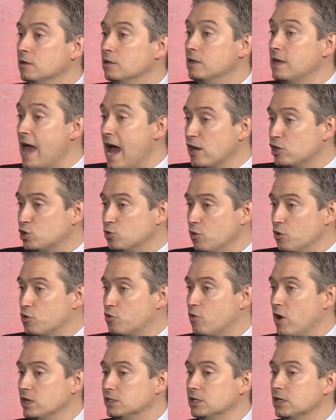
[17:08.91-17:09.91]
the actual
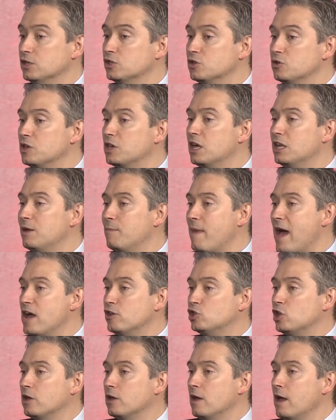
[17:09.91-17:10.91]
crossing. So you can
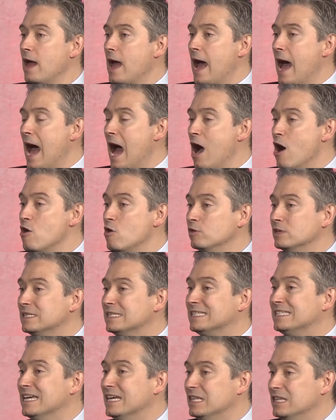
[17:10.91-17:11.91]
imagine how
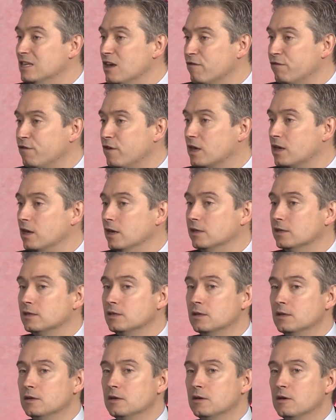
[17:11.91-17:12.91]
significant
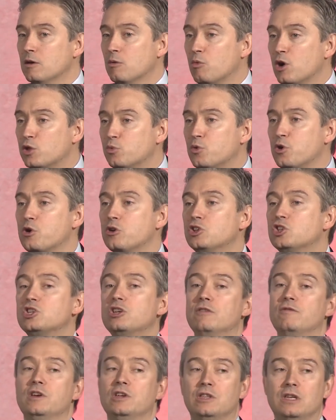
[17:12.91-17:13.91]
what we're
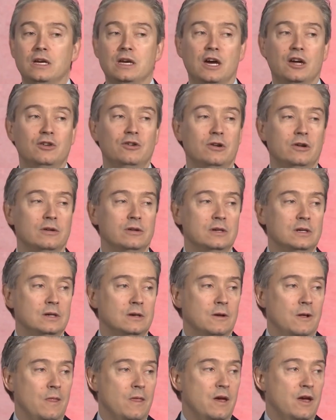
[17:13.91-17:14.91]
achieving together.
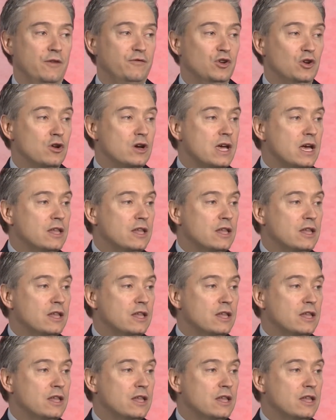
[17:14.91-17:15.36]
If you look